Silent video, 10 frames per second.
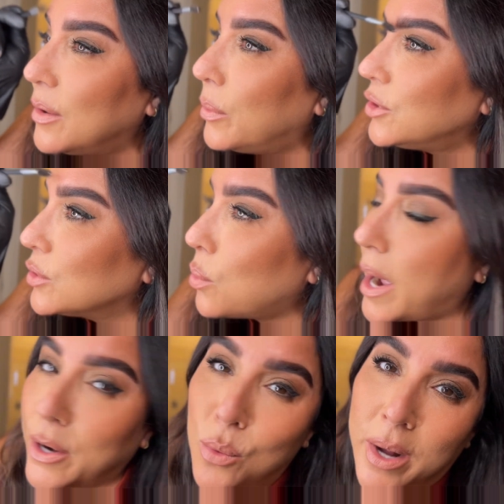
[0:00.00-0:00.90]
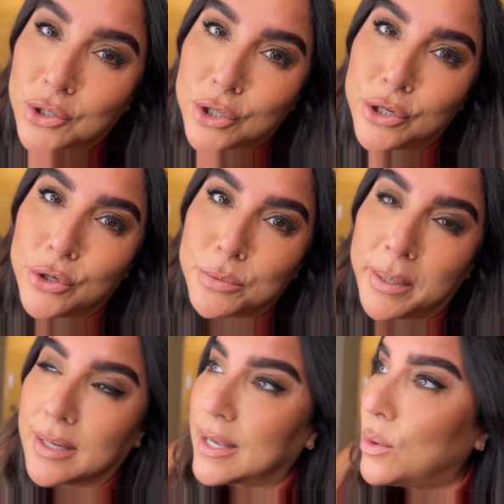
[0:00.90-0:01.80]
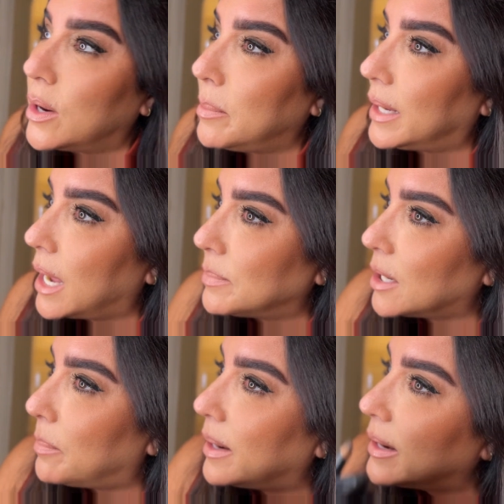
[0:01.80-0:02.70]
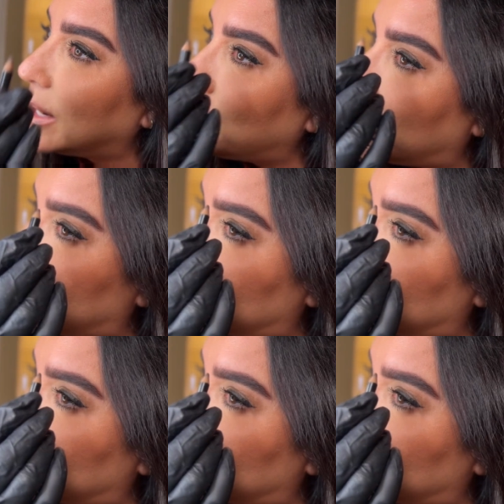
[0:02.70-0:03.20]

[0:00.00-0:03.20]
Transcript: which is why I don't watch the news, because I don't want to be kept up at night with